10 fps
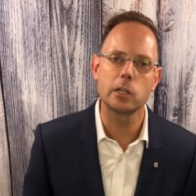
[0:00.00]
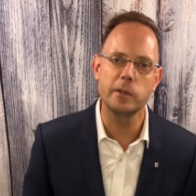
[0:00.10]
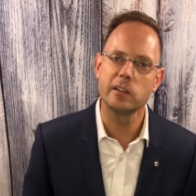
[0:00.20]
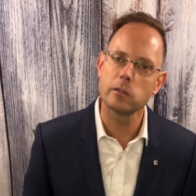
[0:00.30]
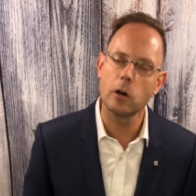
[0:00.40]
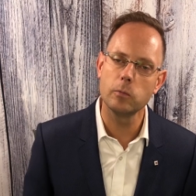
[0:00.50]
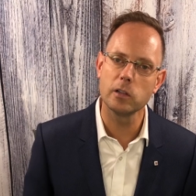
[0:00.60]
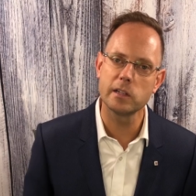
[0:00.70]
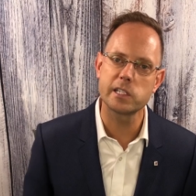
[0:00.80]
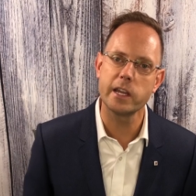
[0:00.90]
be
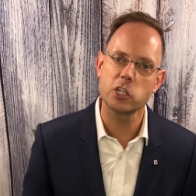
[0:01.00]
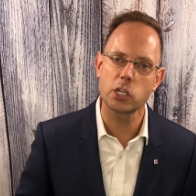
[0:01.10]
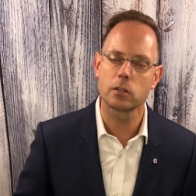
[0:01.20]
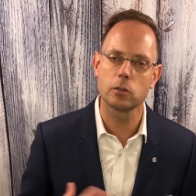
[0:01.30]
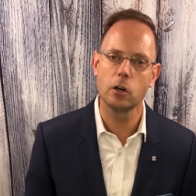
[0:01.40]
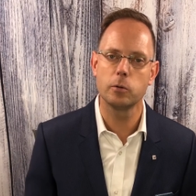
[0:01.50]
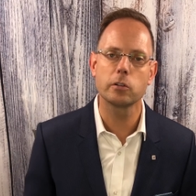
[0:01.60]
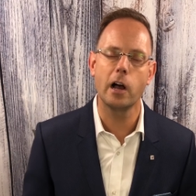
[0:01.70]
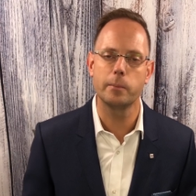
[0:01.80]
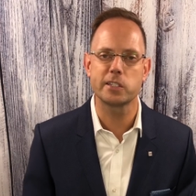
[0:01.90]
globalization, global
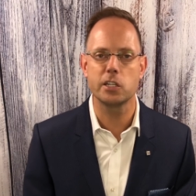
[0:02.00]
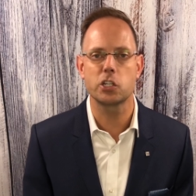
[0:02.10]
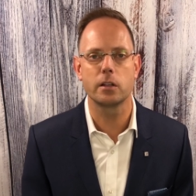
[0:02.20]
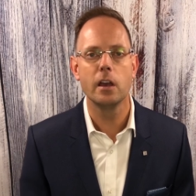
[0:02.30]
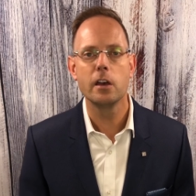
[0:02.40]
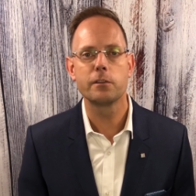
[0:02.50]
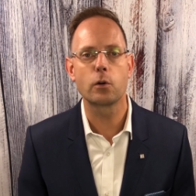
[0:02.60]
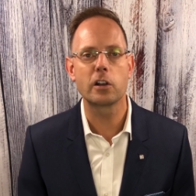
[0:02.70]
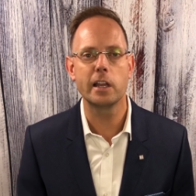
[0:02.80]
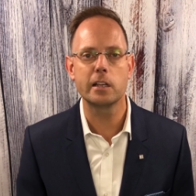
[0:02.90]
competition
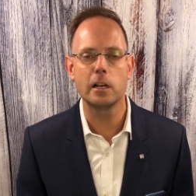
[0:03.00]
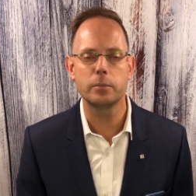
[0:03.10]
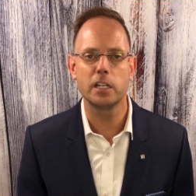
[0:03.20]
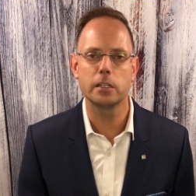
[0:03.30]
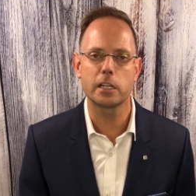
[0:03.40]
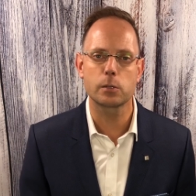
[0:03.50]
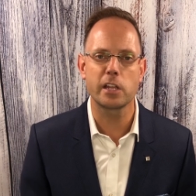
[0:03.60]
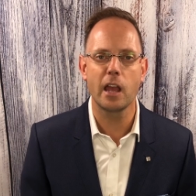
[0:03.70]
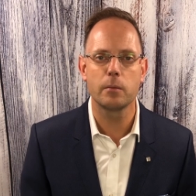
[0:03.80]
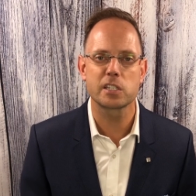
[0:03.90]
for a company like
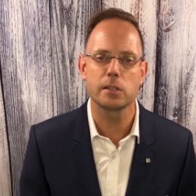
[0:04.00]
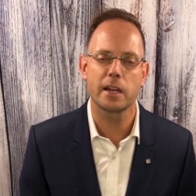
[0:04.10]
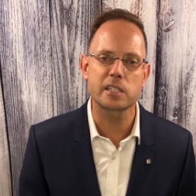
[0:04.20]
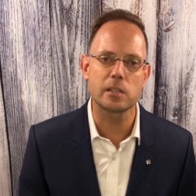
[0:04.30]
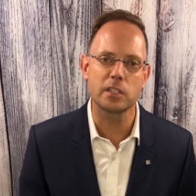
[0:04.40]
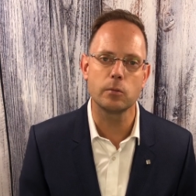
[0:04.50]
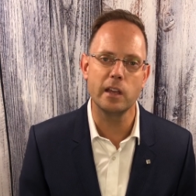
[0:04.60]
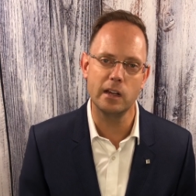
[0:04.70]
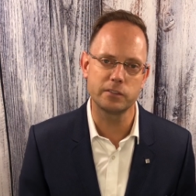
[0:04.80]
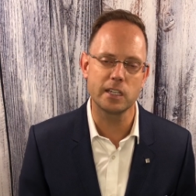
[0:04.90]
3M. So that's something we
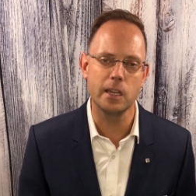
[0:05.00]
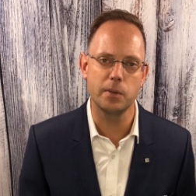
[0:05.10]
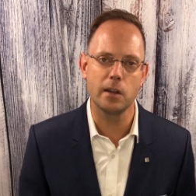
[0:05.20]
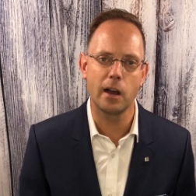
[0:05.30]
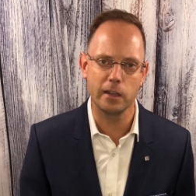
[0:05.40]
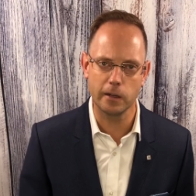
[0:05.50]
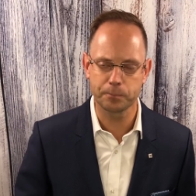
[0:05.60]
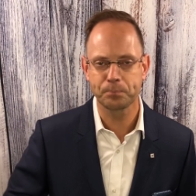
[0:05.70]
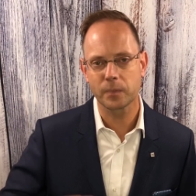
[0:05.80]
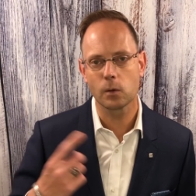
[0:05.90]
have to keep an eye on.
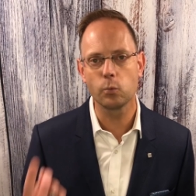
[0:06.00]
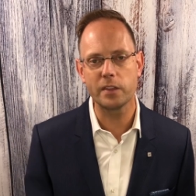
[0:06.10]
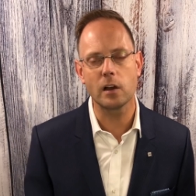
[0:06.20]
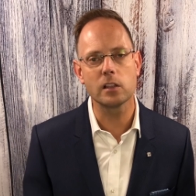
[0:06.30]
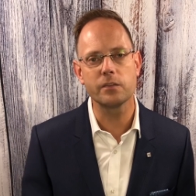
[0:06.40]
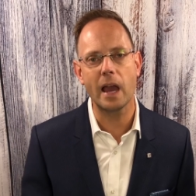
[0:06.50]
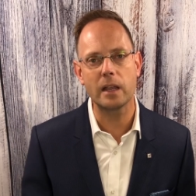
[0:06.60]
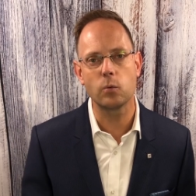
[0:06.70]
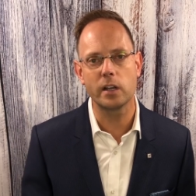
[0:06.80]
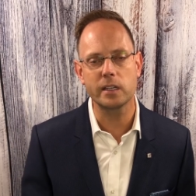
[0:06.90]
With all of that, I
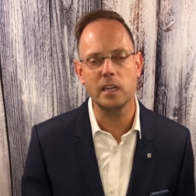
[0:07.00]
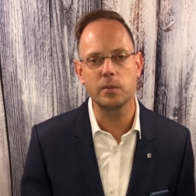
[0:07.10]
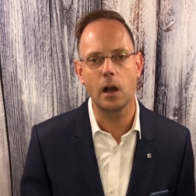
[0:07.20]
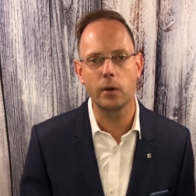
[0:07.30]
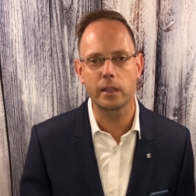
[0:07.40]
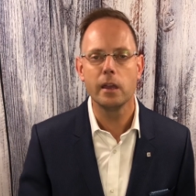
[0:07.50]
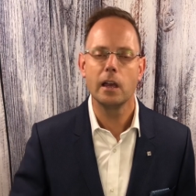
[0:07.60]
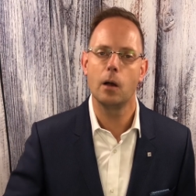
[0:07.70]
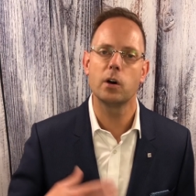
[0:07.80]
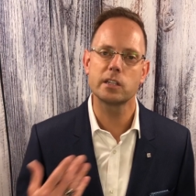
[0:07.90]
want to keep going.
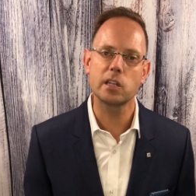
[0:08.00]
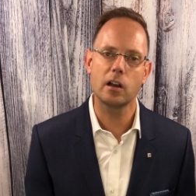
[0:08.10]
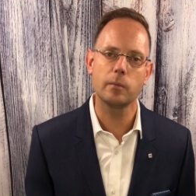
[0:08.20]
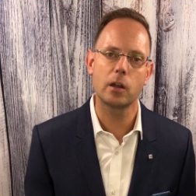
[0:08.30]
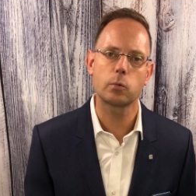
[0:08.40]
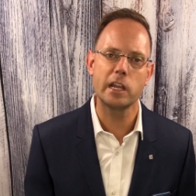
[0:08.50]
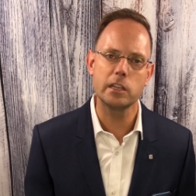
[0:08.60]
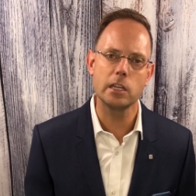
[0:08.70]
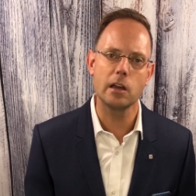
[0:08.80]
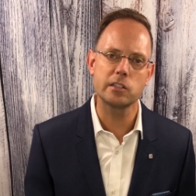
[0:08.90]
I want to talk about
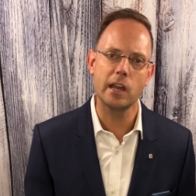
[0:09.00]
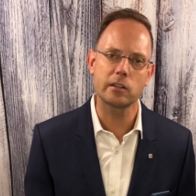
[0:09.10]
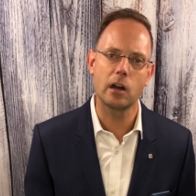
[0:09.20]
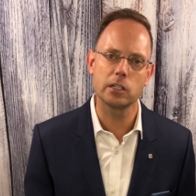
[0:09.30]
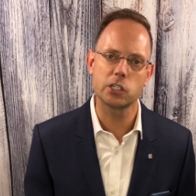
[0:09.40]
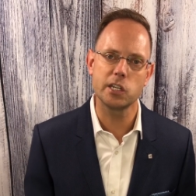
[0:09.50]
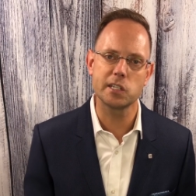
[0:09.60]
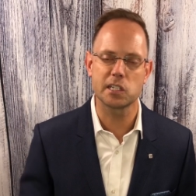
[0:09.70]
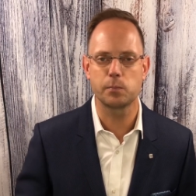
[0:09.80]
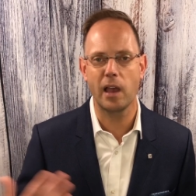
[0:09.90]
Raytheon Technologies.
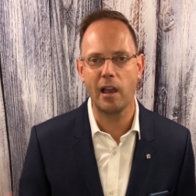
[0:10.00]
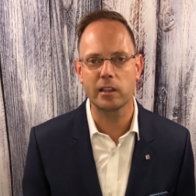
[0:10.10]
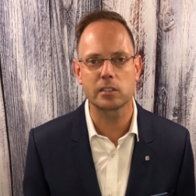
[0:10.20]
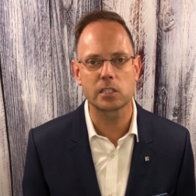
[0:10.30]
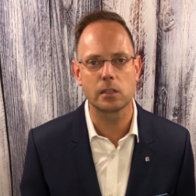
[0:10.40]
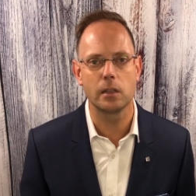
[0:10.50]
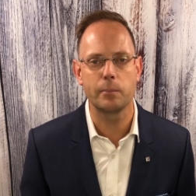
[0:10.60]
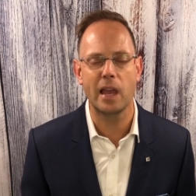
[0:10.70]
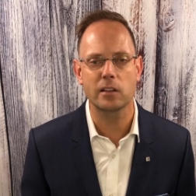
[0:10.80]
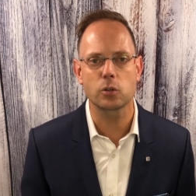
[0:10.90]
It's back
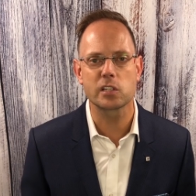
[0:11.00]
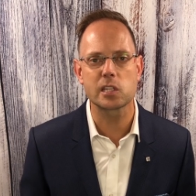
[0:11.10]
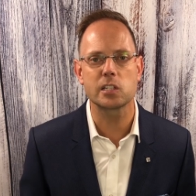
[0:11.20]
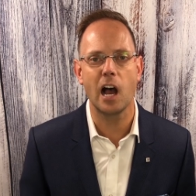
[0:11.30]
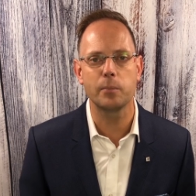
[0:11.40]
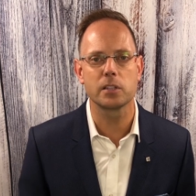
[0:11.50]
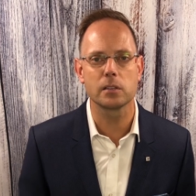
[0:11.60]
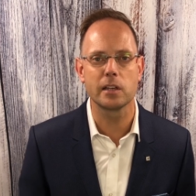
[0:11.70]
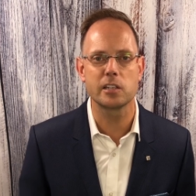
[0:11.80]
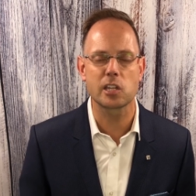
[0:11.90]
towards the top of the
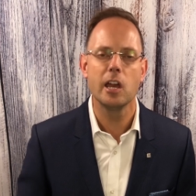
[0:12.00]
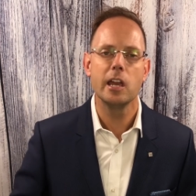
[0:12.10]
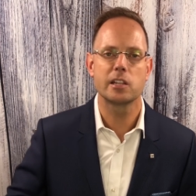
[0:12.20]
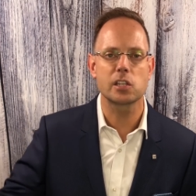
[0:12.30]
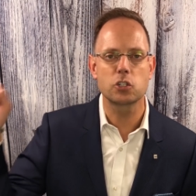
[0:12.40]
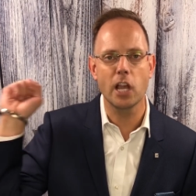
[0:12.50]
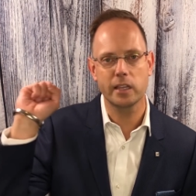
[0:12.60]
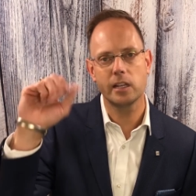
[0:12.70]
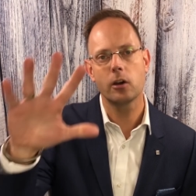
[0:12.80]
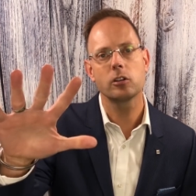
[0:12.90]
list. And so check
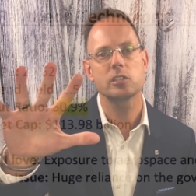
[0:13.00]
it out on the